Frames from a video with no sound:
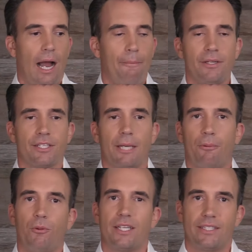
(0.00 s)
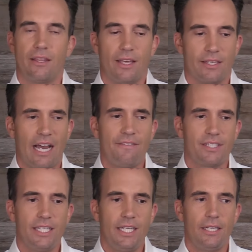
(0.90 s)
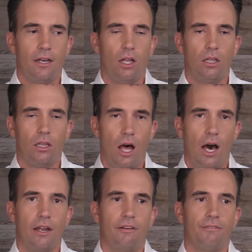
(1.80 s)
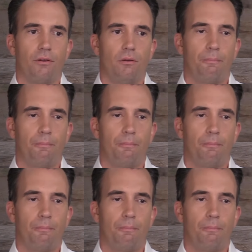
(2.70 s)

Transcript: I bring this up only to say this: I've seen a lot of